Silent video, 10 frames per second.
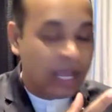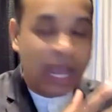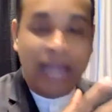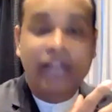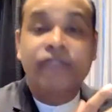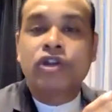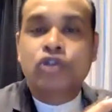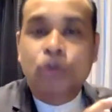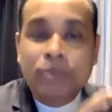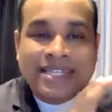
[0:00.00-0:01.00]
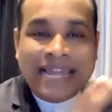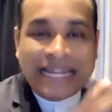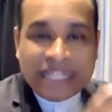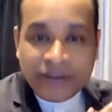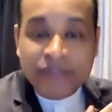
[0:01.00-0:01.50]
and if you're so much
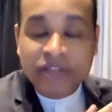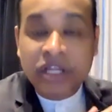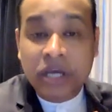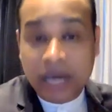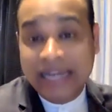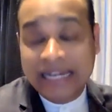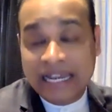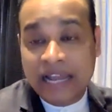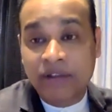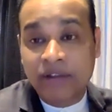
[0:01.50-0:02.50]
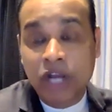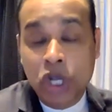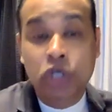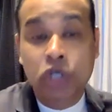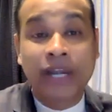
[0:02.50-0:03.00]
satisfied with the current level,
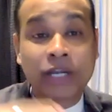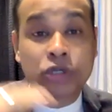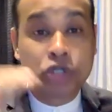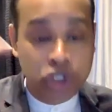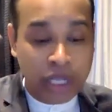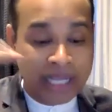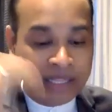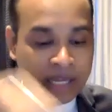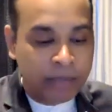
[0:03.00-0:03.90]
you need to check that.